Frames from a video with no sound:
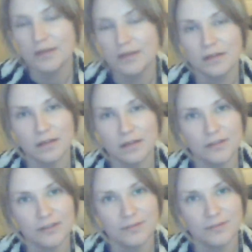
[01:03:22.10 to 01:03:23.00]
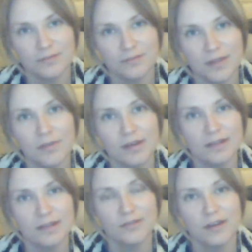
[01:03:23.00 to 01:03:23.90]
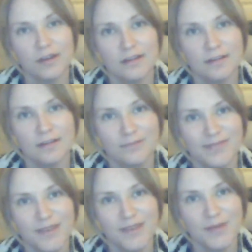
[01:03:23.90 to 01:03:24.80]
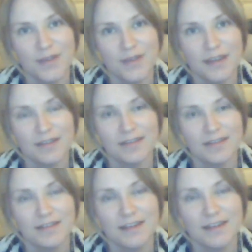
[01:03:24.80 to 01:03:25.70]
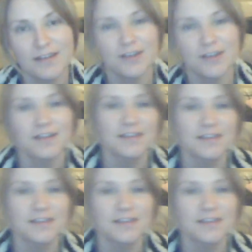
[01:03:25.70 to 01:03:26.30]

touch about next Friday. Okay, night, chickens.